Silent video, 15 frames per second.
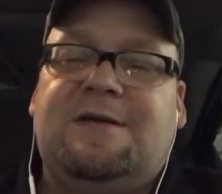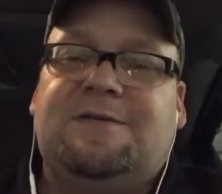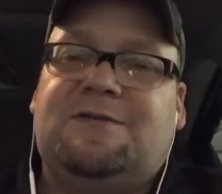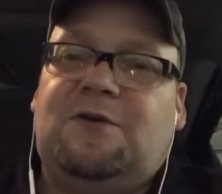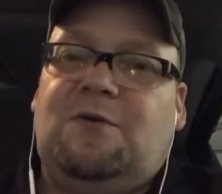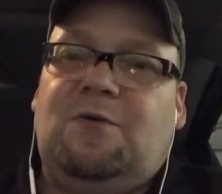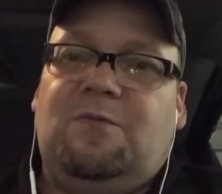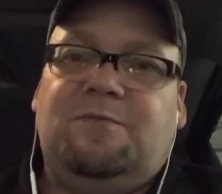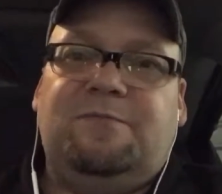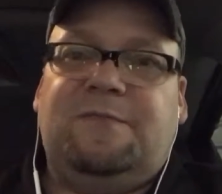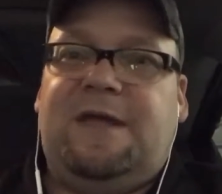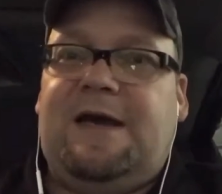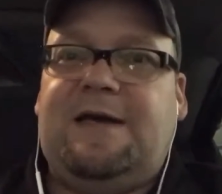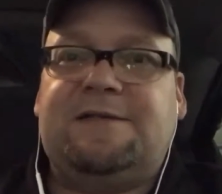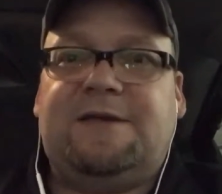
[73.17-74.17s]
So
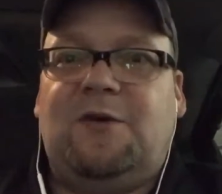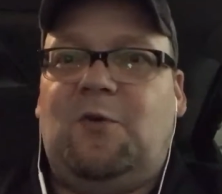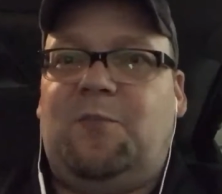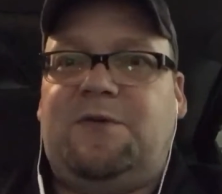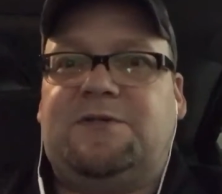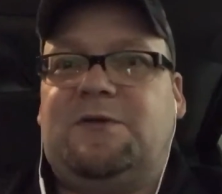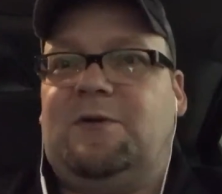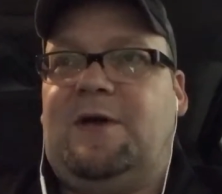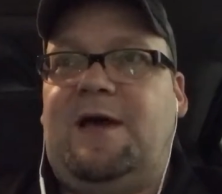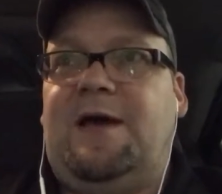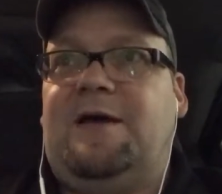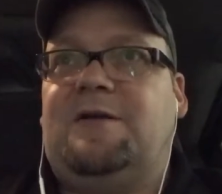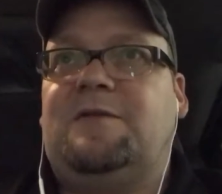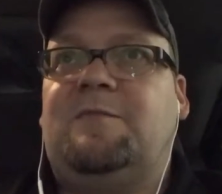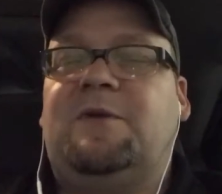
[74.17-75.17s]
guys, I hope it's okay.